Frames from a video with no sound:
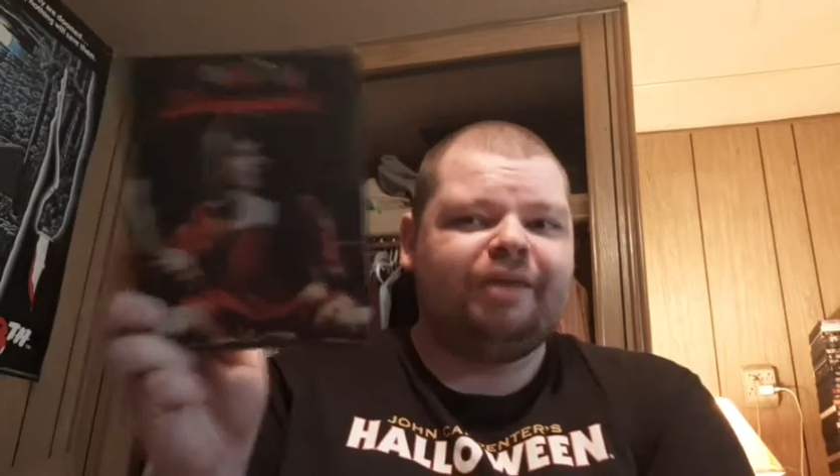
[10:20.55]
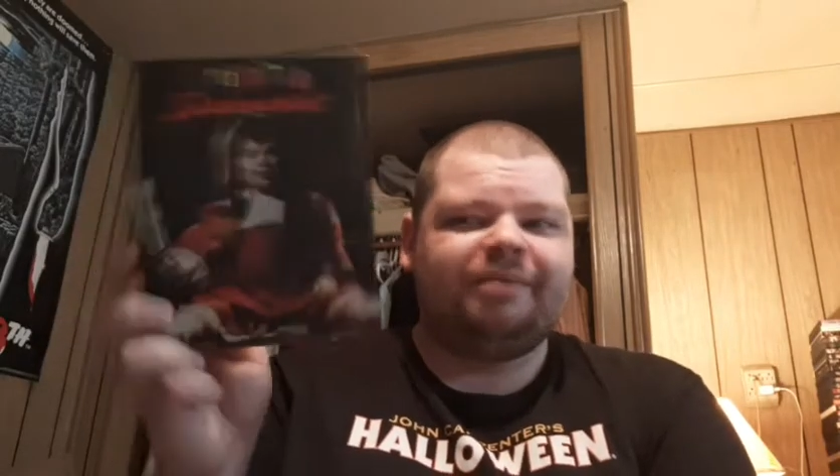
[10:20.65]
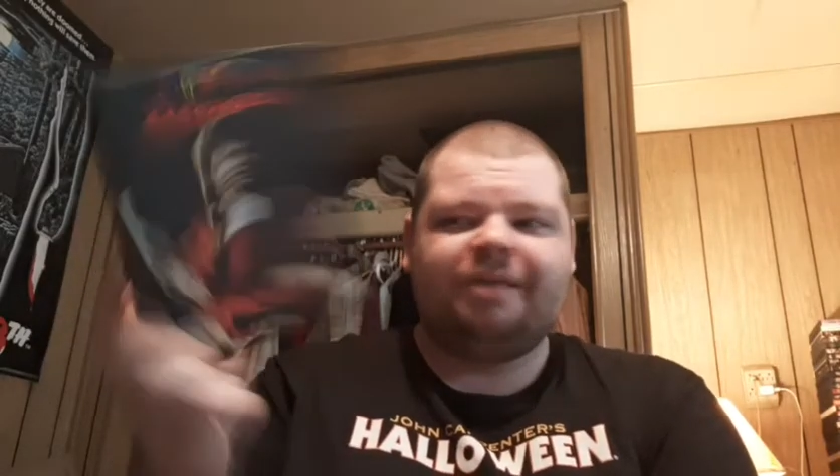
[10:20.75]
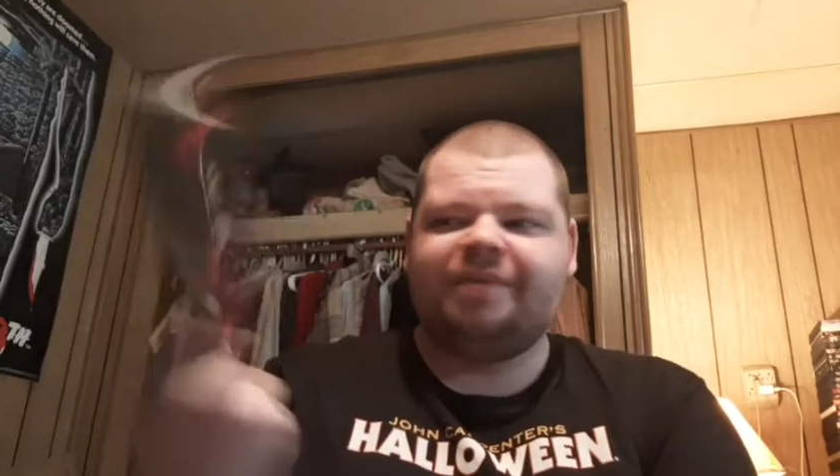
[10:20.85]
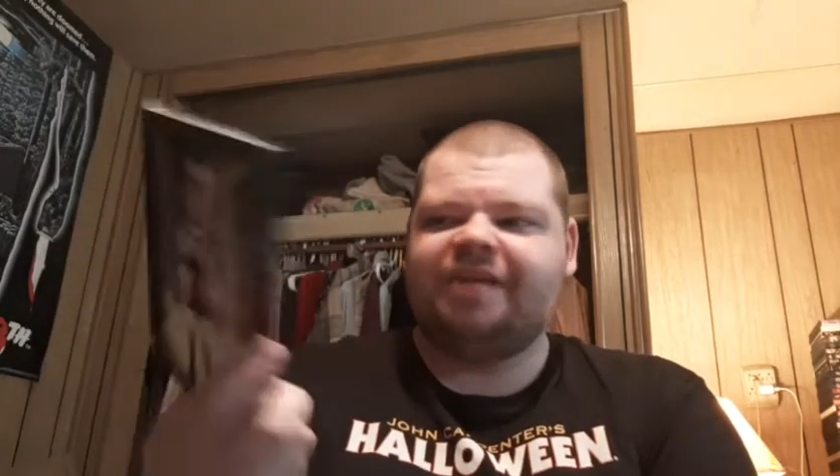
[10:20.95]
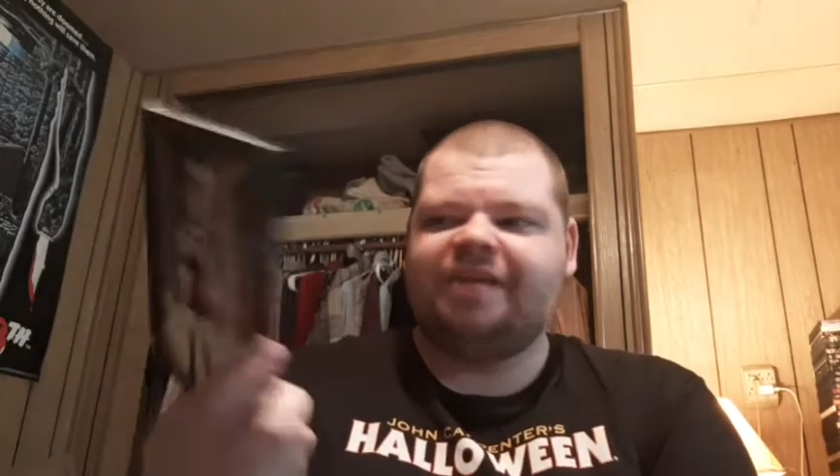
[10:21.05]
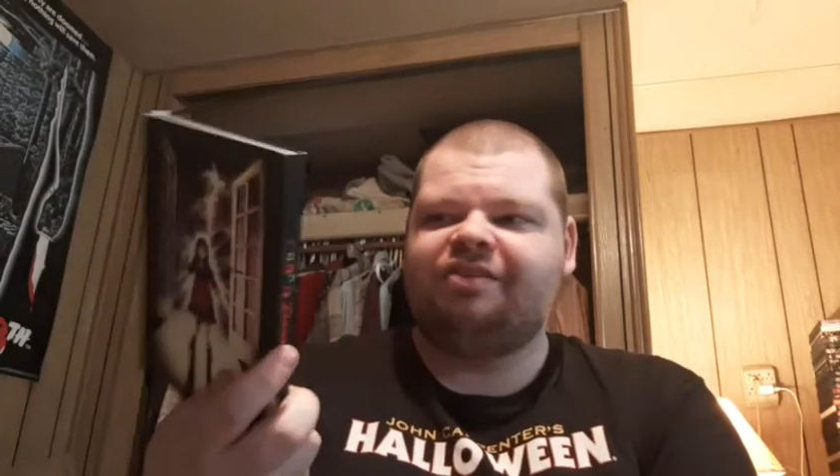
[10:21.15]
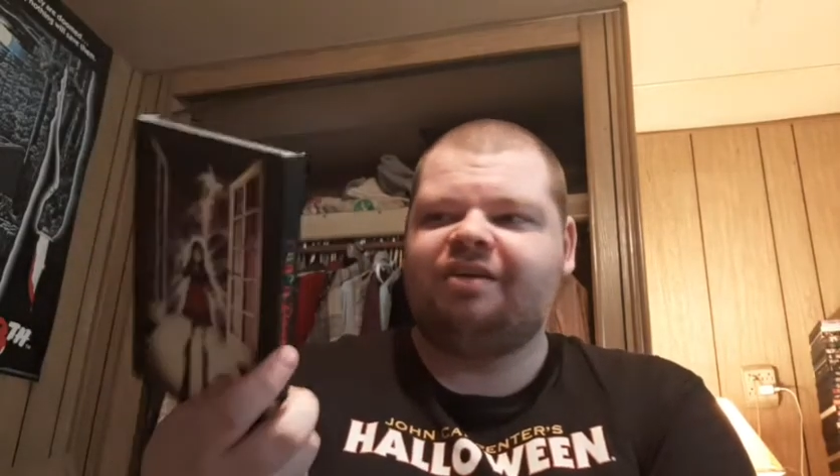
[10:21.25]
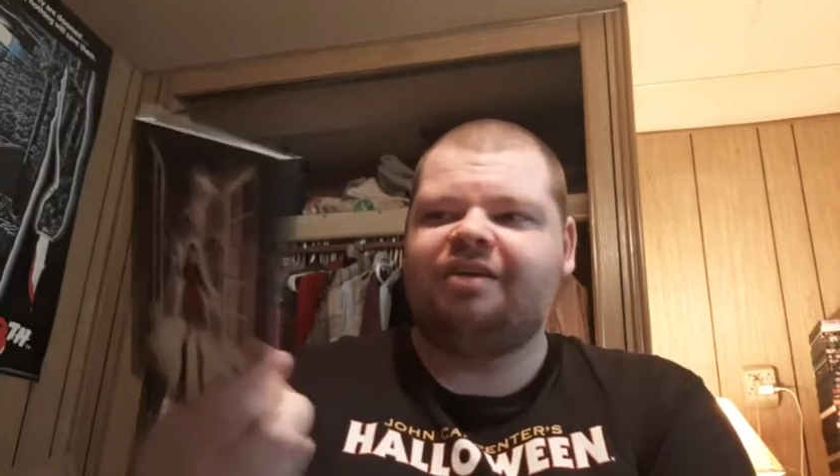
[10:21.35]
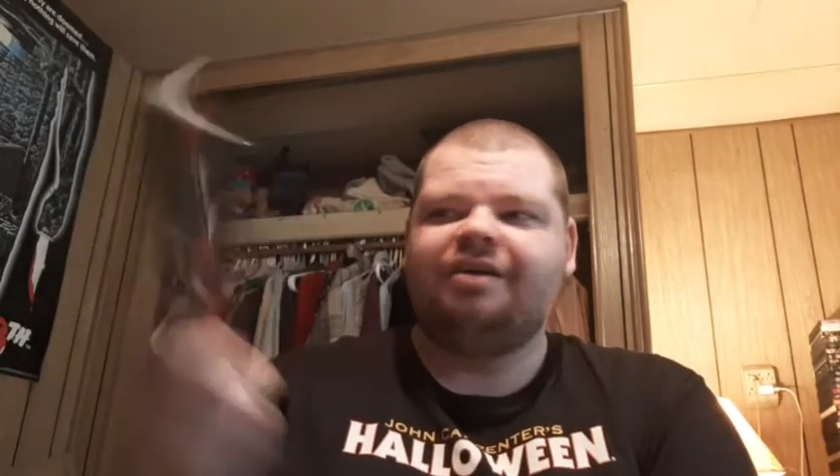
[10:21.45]
But yep, that is
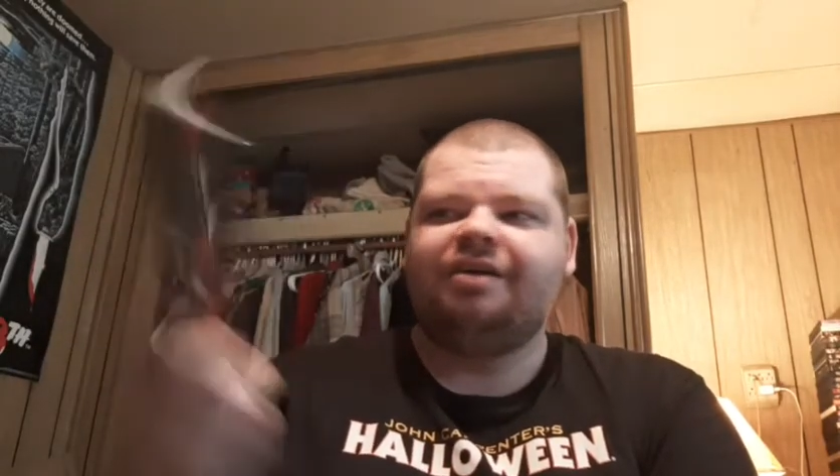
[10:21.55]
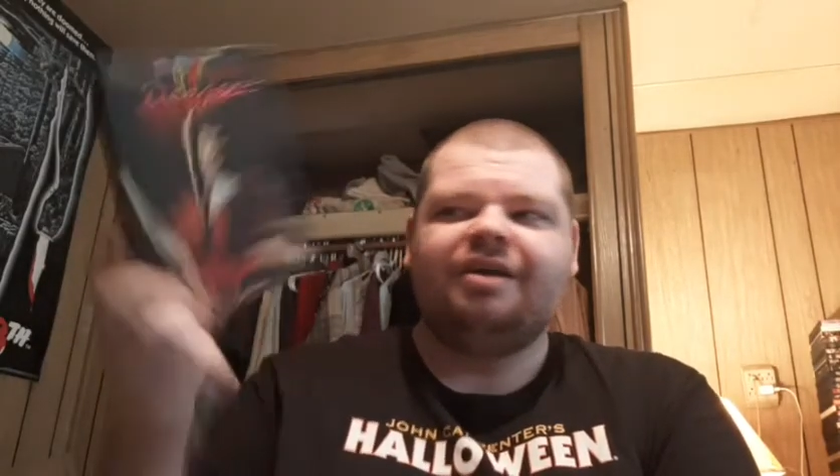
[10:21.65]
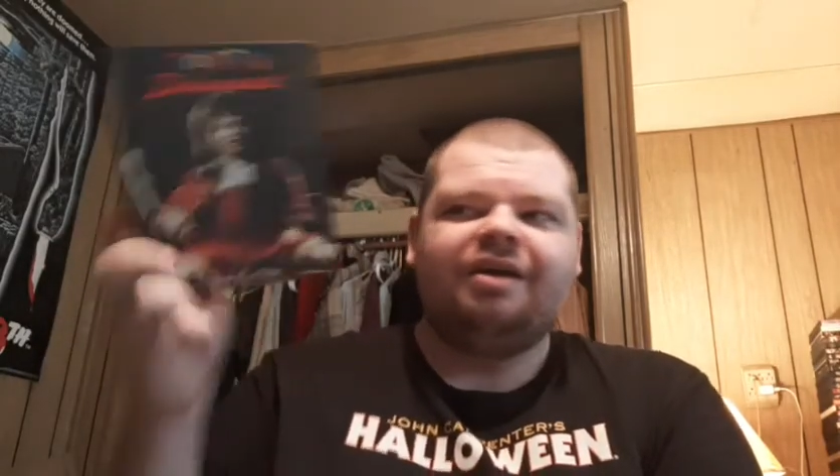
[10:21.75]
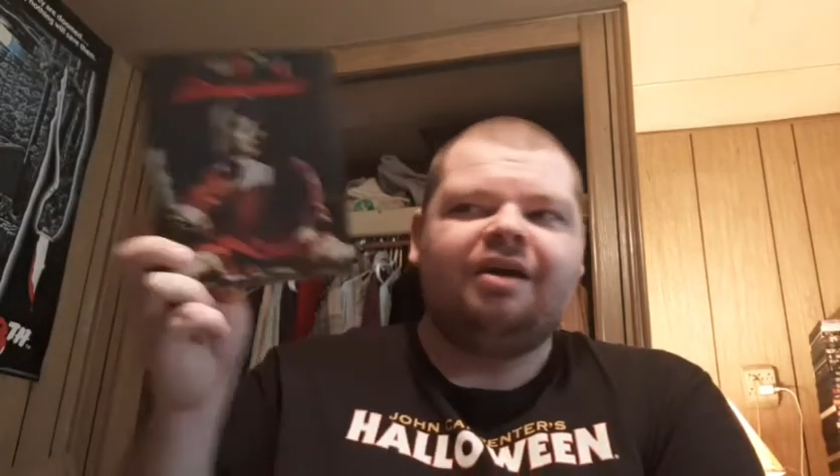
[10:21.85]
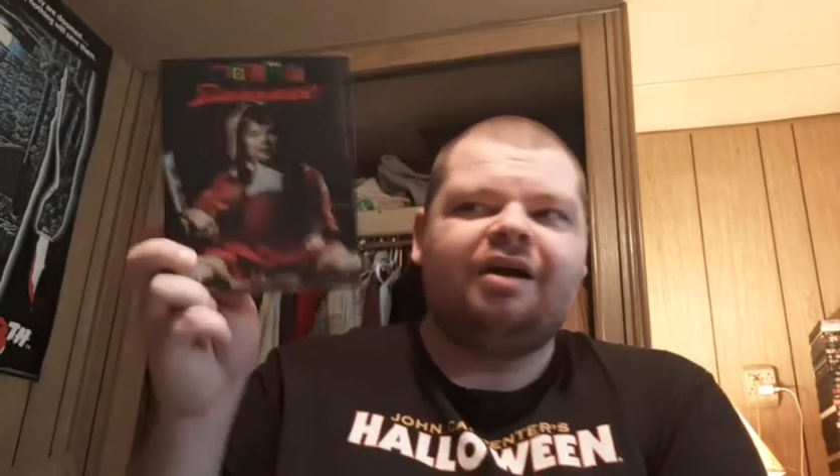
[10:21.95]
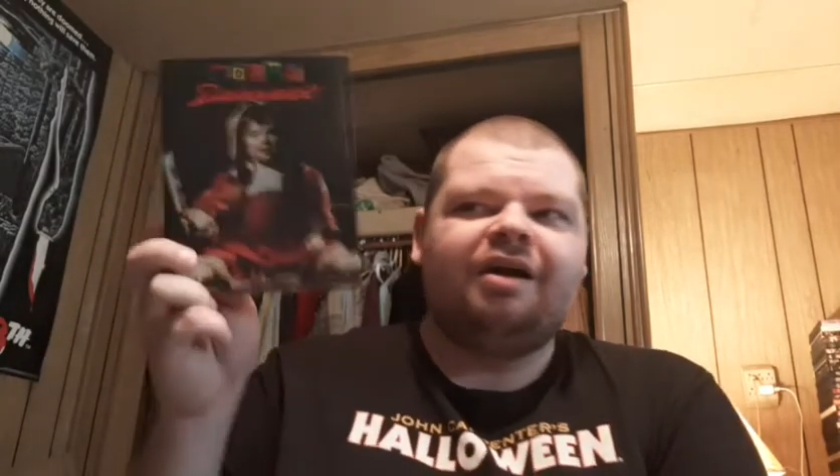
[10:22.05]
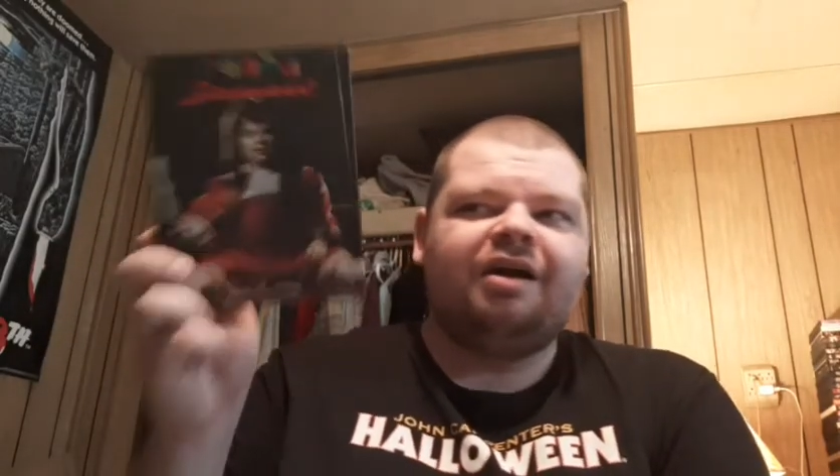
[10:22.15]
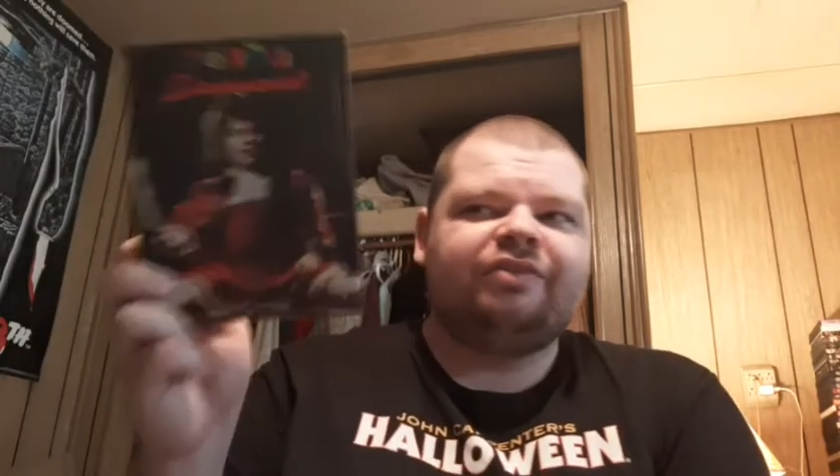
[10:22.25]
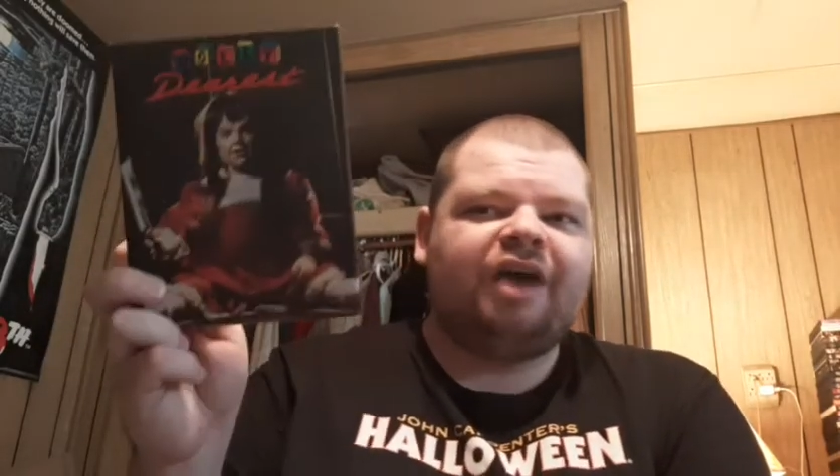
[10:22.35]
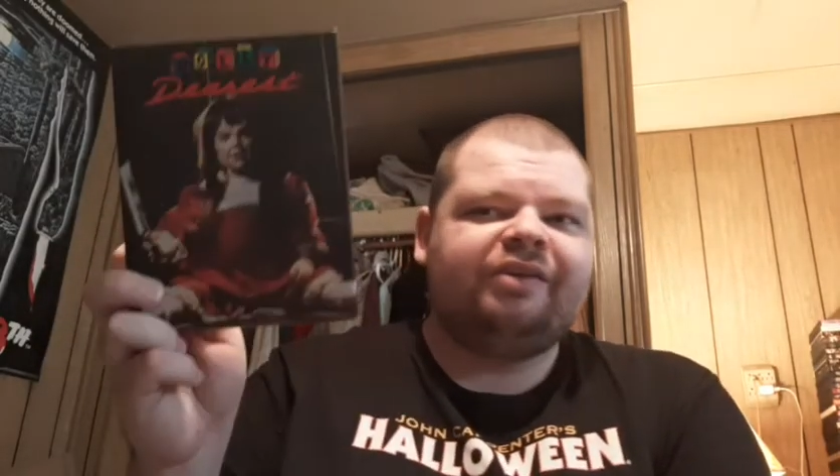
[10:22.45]

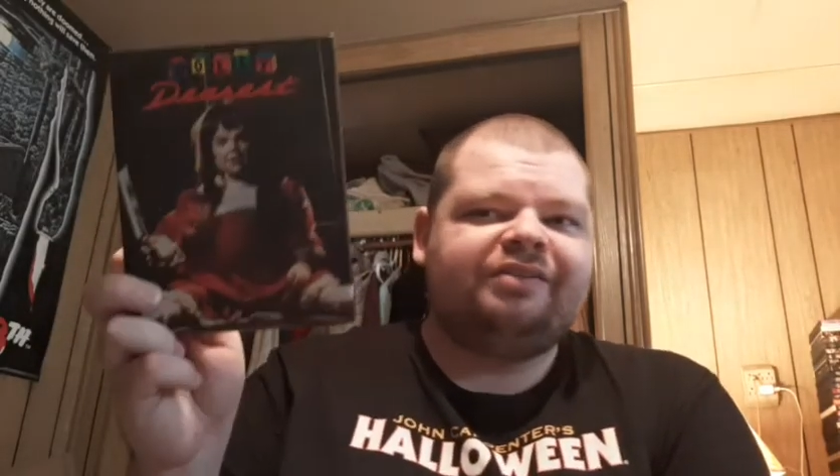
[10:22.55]
Dolly